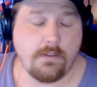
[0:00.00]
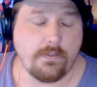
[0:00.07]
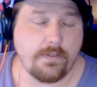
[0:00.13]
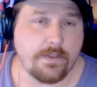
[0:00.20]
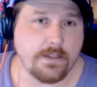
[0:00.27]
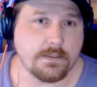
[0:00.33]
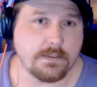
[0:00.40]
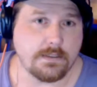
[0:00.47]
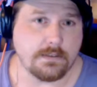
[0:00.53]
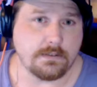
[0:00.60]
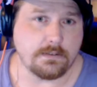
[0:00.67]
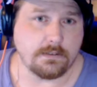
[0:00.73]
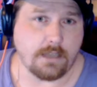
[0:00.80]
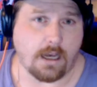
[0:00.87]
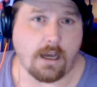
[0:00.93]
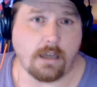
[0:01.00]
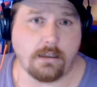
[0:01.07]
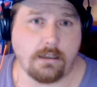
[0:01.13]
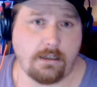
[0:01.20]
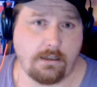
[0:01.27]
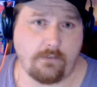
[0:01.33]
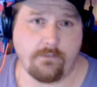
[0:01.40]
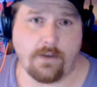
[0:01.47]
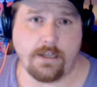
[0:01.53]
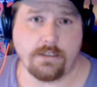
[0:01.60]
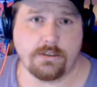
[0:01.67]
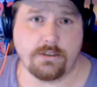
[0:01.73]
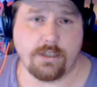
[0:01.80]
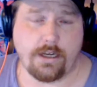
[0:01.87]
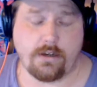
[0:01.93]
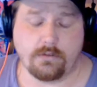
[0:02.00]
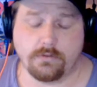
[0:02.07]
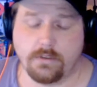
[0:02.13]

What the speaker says: This is not an advice channel.